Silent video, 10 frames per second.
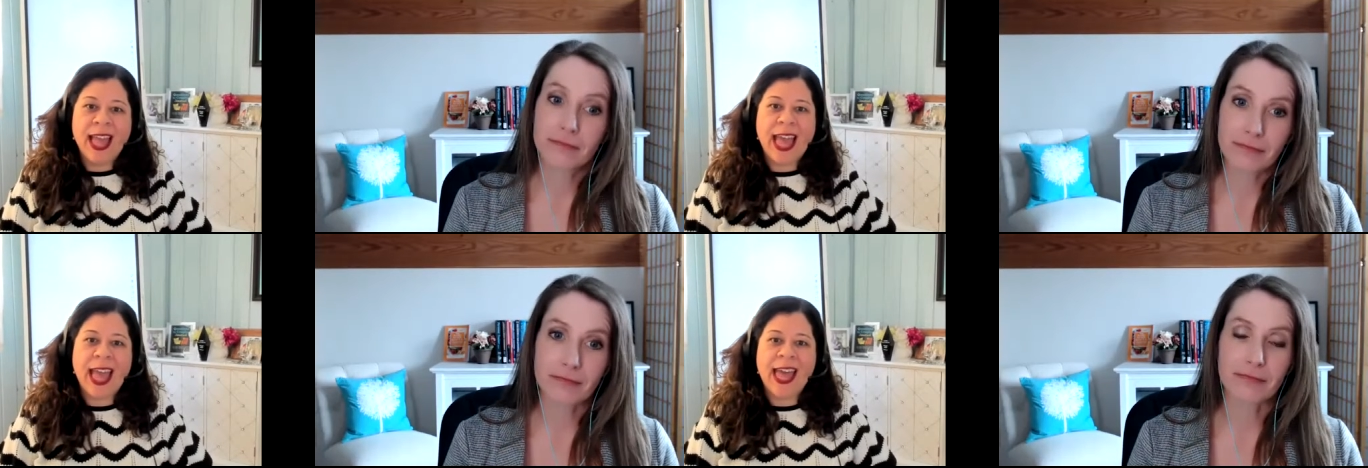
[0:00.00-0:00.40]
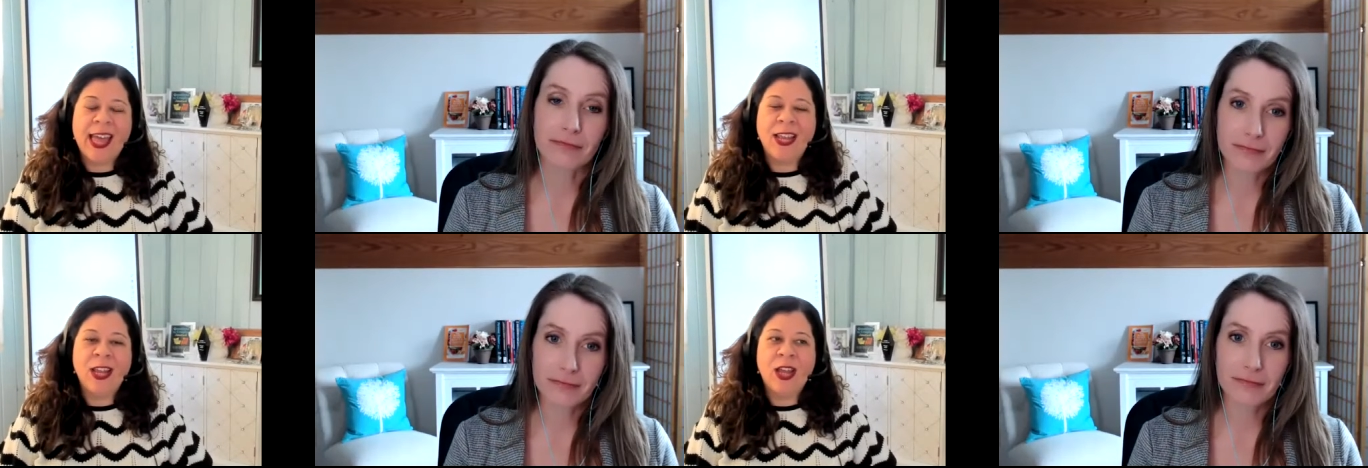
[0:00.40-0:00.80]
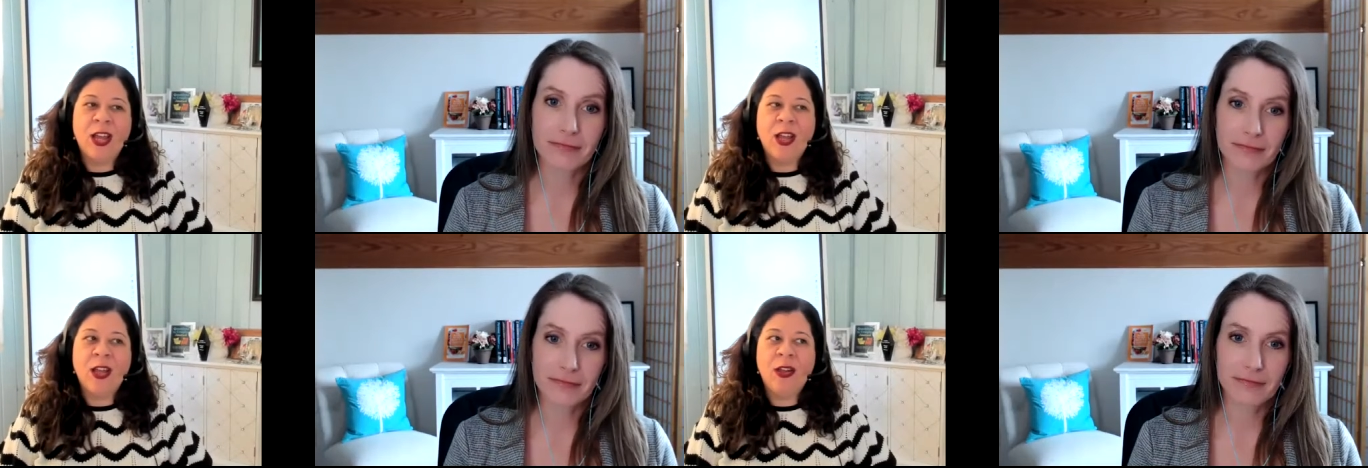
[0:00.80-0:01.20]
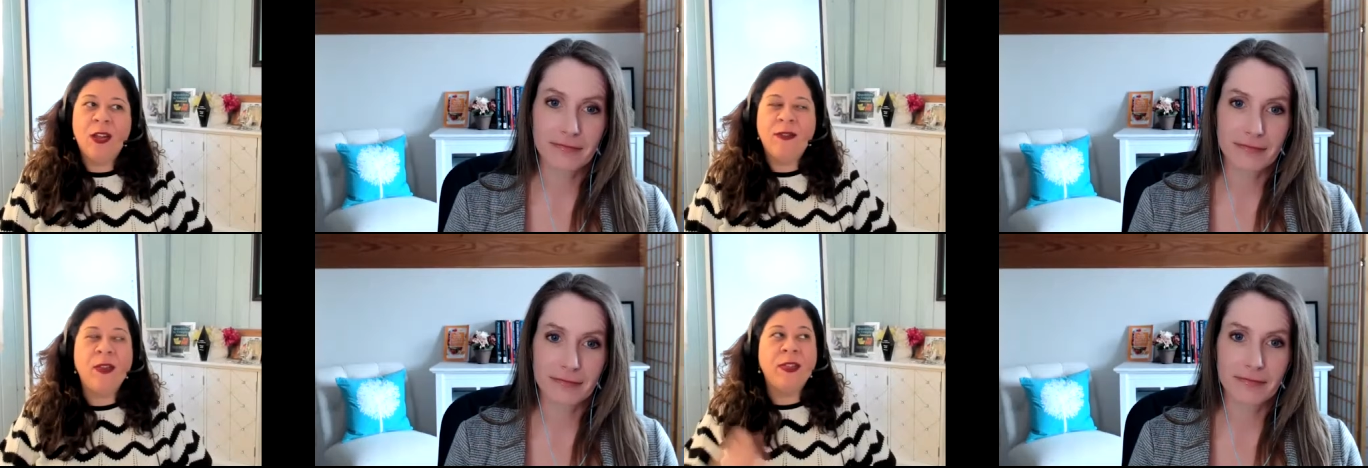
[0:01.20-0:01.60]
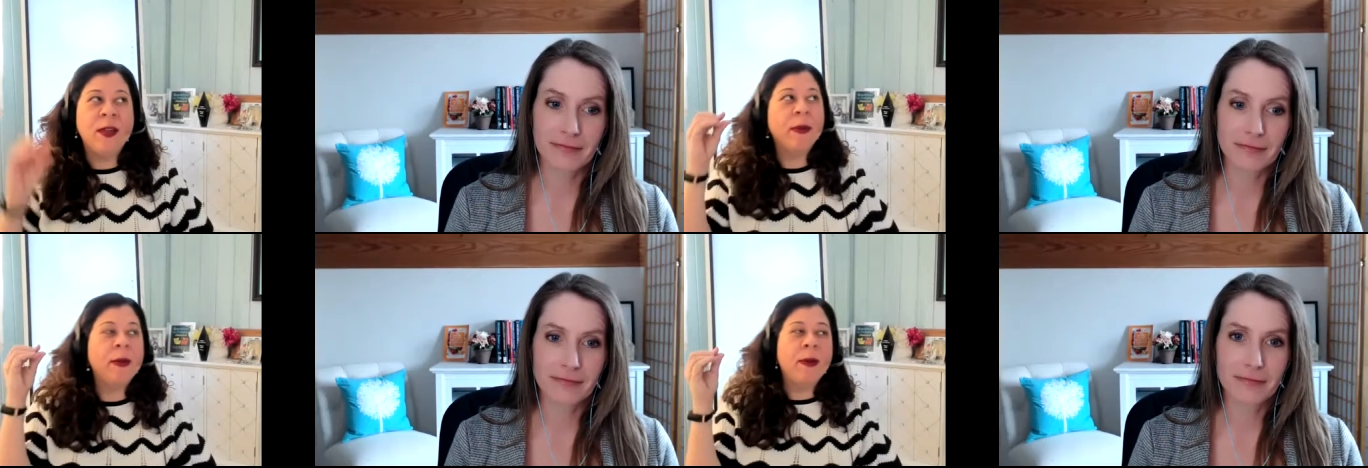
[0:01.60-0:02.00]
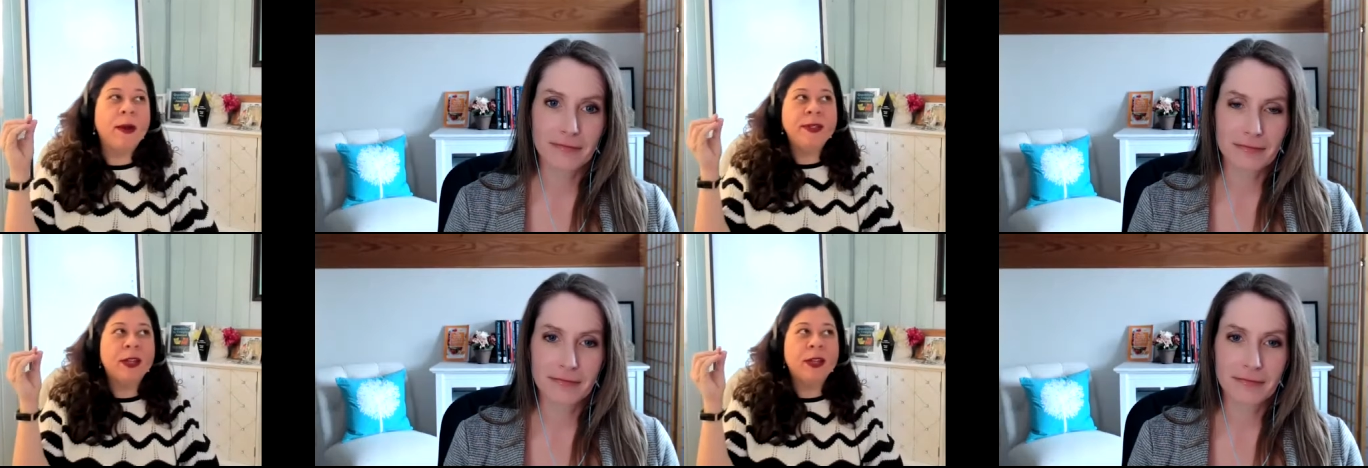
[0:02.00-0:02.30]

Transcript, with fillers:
Speaker 1: Mm. And if you think about a Barbie